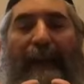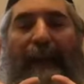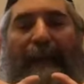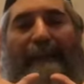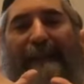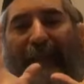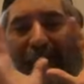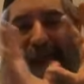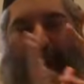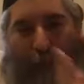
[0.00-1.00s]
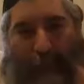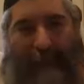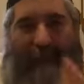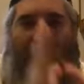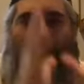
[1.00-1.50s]
and then it will
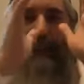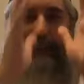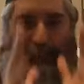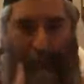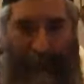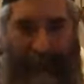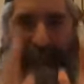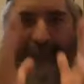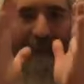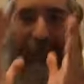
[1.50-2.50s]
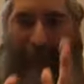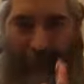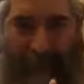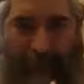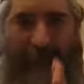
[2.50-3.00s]
start breaking
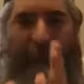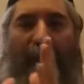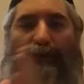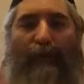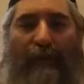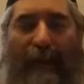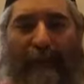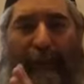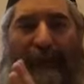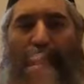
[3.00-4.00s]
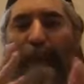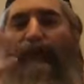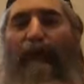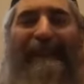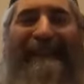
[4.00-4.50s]
down into different, it will
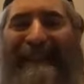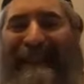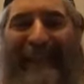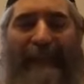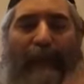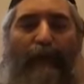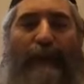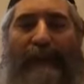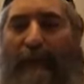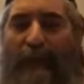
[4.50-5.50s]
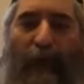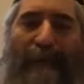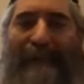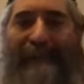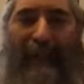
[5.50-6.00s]
translate and transform
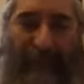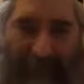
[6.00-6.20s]
itself